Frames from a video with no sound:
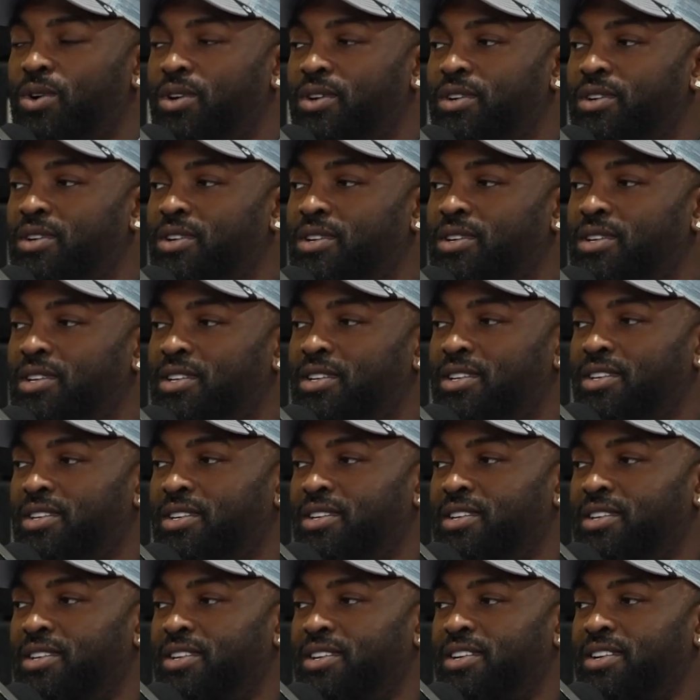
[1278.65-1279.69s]
Yeah.
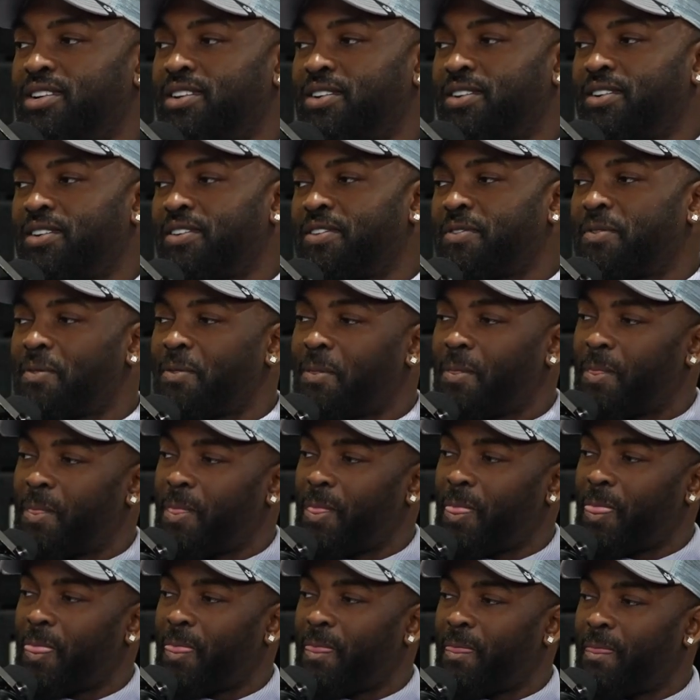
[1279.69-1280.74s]
What if
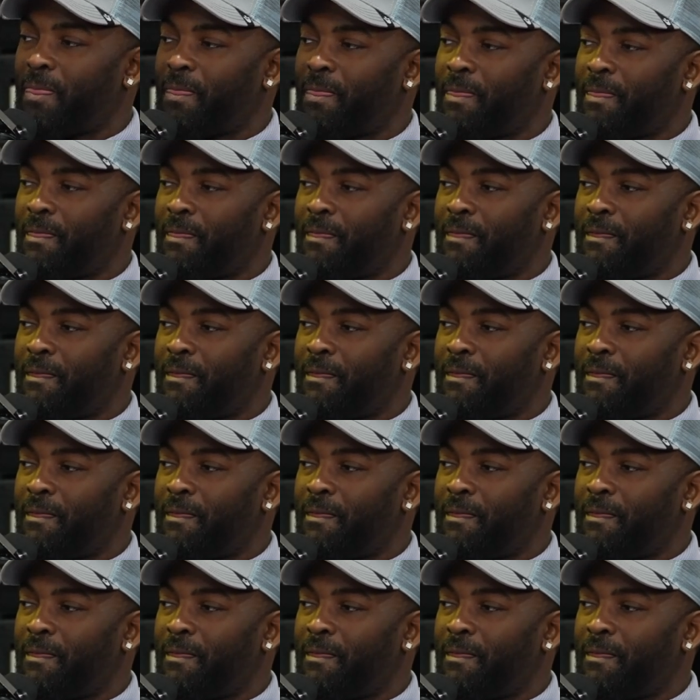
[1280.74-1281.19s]
he in the season with